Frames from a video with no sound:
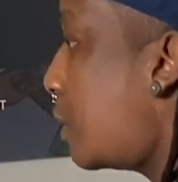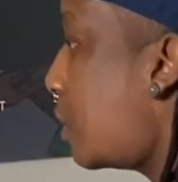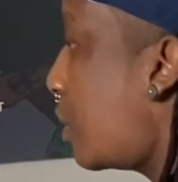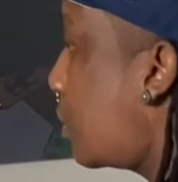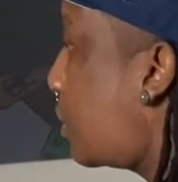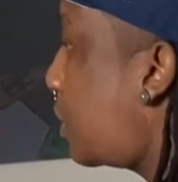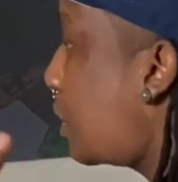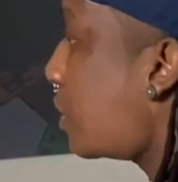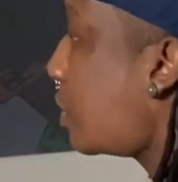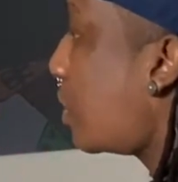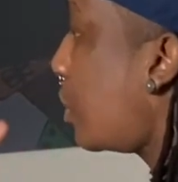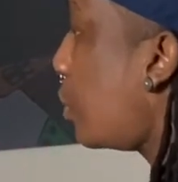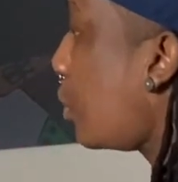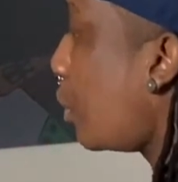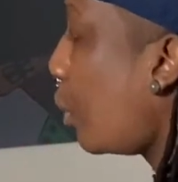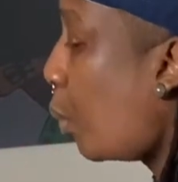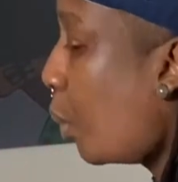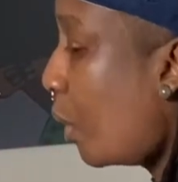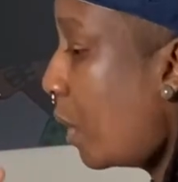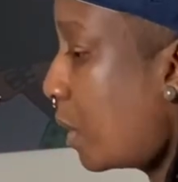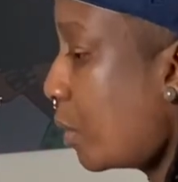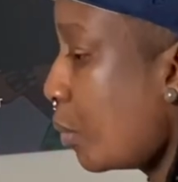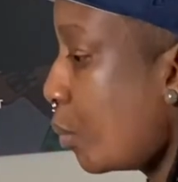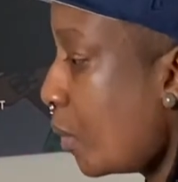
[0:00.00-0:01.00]
So just a
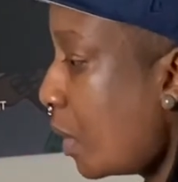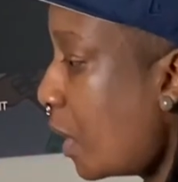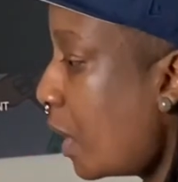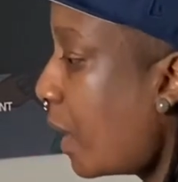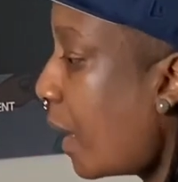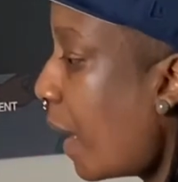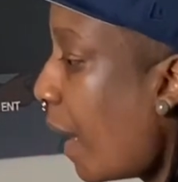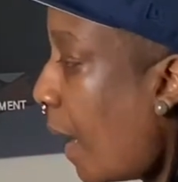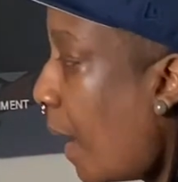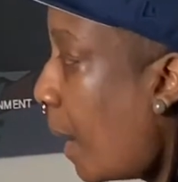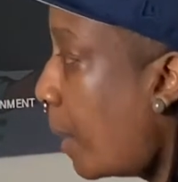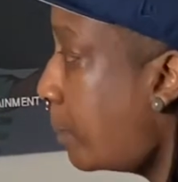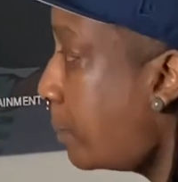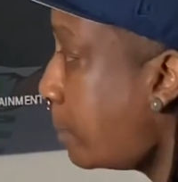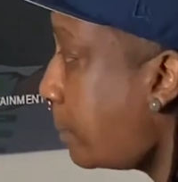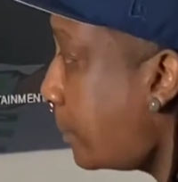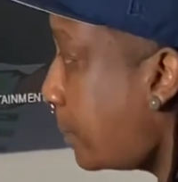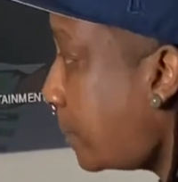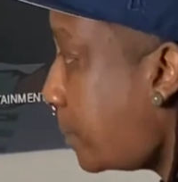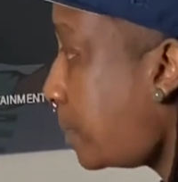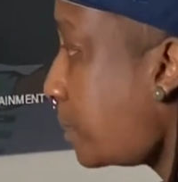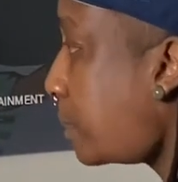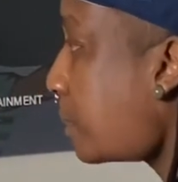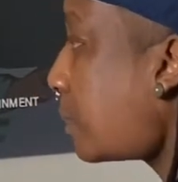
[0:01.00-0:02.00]
quick recap,
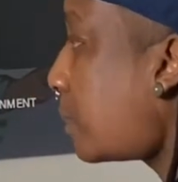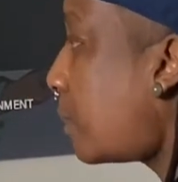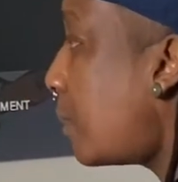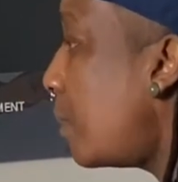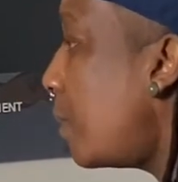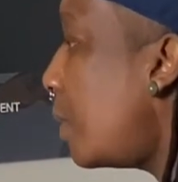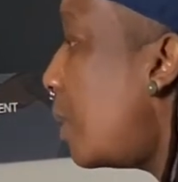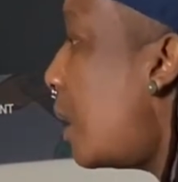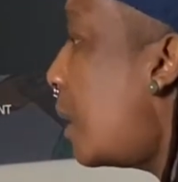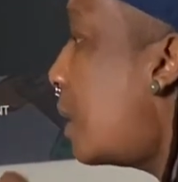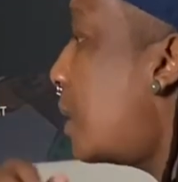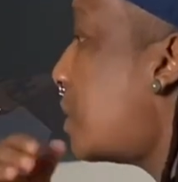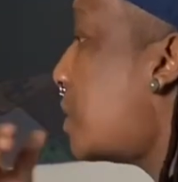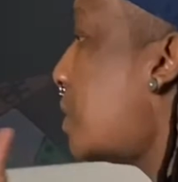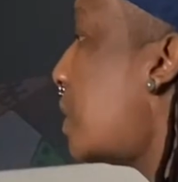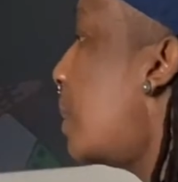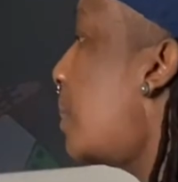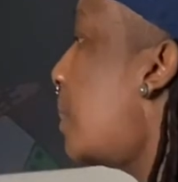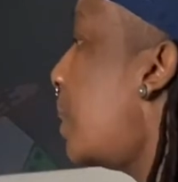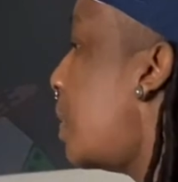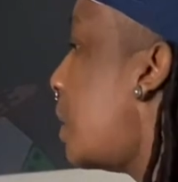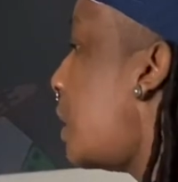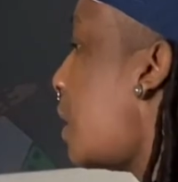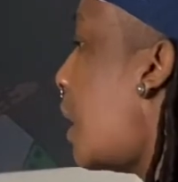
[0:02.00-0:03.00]

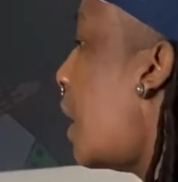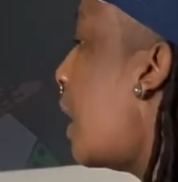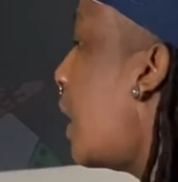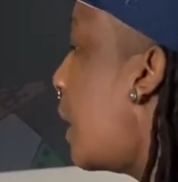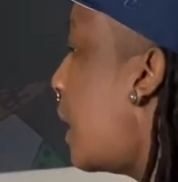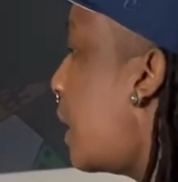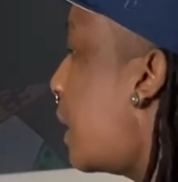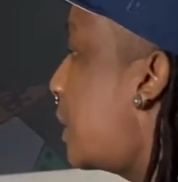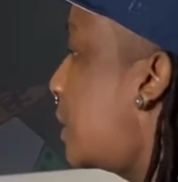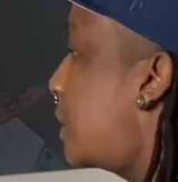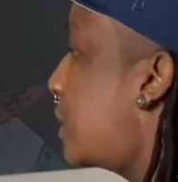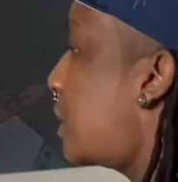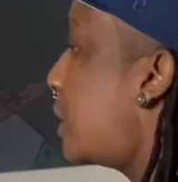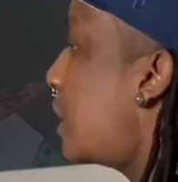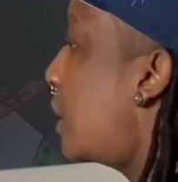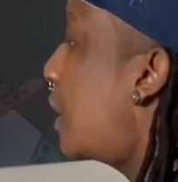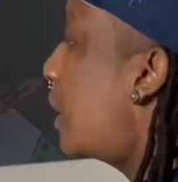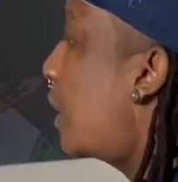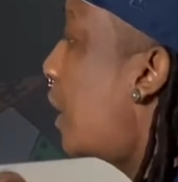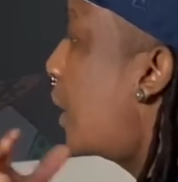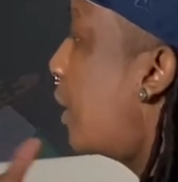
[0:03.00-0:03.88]
some of the cons